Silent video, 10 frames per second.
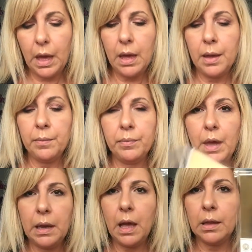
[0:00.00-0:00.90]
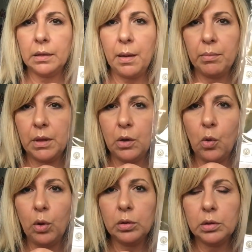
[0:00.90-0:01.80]
um, I got them the
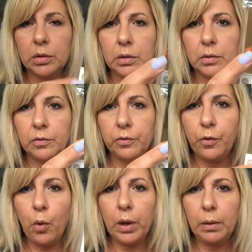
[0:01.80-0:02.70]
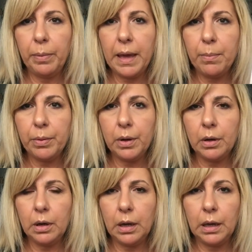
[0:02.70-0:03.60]
gold foil
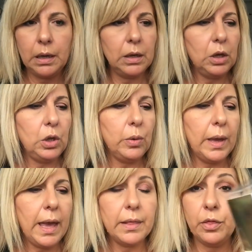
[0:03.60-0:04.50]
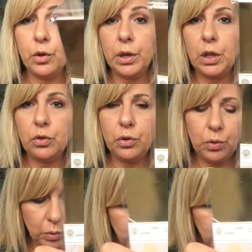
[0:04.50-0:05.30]
paper and you get 32